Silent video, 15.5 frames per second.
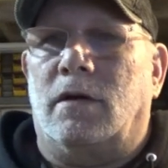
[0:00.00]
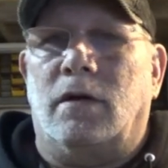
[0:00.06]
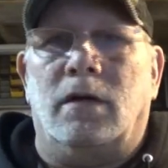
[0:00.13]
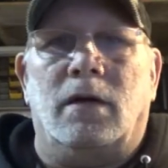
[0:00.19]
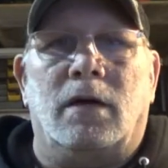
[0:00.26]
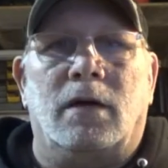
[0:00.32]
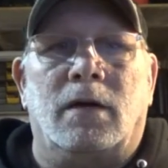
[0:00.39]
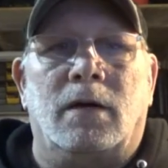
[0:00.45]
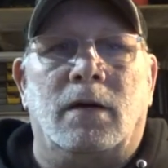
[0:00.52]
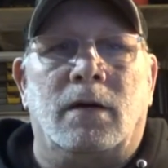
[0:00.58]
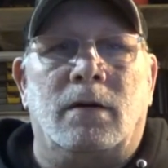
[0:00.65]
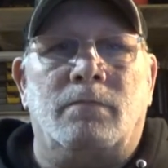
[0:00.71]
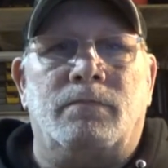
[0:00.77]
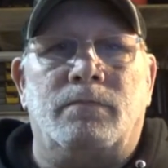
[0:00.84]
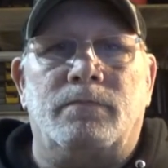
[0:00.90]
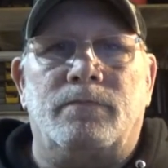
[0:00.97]
I
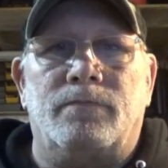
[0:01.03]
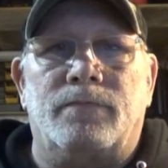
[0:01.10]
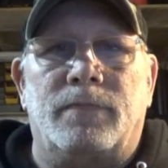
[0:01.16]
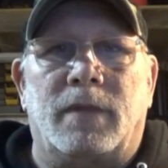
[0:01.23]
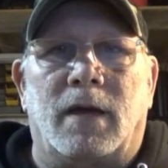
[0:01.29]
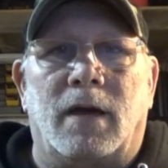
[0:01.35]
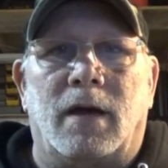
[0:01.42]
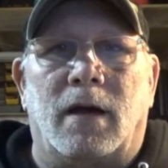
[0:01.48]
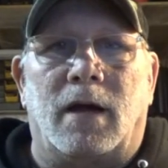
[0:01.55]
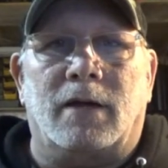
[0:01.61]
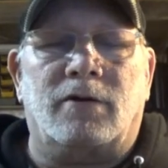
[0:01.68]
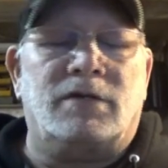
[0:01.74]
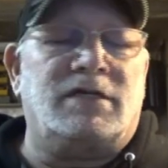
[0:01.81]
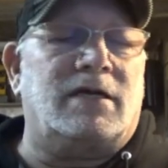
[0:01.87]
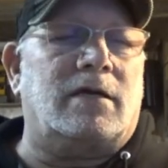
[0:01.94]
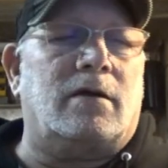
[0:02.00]
quit
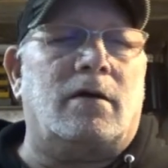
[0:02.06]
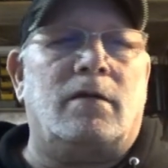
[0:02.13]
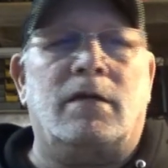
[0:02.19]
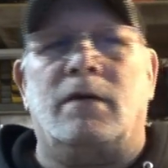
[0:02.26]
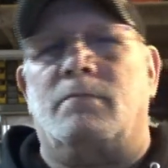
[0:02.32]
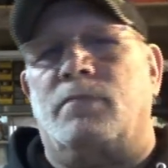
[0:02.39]
taking all that